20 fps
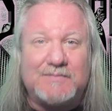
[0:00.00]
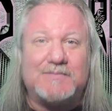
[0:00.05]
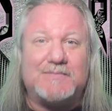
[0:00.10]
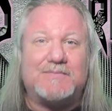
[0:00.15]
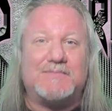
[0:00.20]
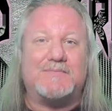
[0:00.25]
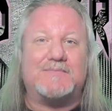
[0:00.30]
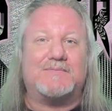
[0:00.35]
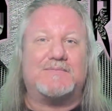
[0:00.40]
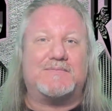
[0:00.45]

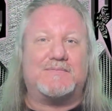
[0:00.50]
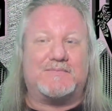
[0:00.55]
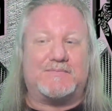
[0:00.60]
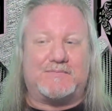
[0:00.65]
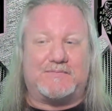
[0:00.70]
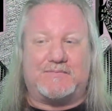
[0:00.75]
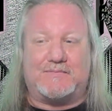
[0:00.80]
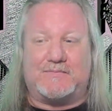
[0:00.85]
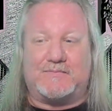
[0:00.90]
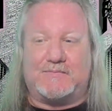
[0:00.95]

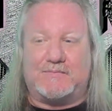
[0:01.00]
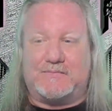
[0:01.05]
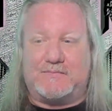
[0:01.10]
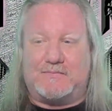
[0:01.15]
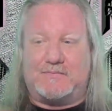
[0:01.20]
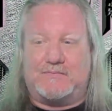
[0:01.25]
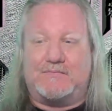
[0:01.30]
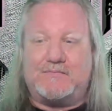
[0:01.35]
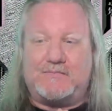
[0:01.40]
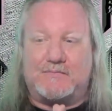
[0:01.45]

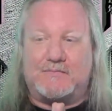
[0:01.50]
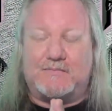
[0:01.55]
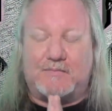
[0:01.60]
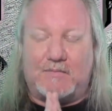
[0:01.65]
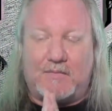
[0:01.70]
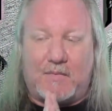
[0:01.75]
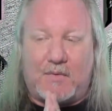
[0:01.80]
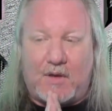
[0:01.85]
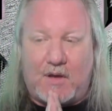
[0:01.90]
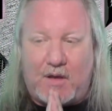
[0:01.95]

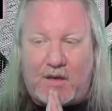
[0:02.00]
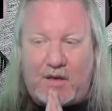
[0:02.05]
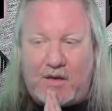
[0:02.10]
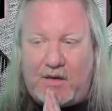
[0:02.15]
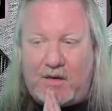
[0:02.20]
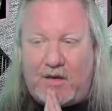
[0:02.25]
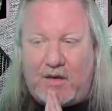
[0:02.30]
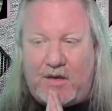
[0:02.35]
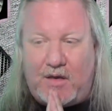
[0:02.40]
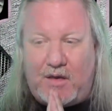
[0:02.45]

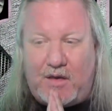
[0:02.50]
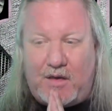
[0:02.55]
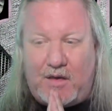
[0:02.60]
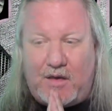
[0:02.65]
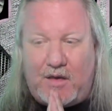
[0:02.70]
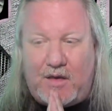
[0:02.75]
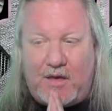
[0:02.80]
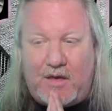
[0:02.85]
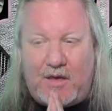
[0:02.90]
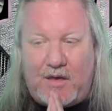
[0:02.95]

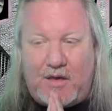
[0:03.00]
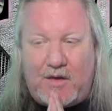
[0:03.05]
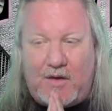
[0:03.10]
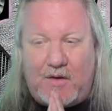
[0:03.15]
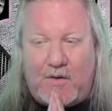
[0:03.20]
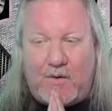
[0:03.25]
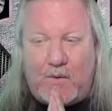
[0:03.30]
No one is speaking in this clip.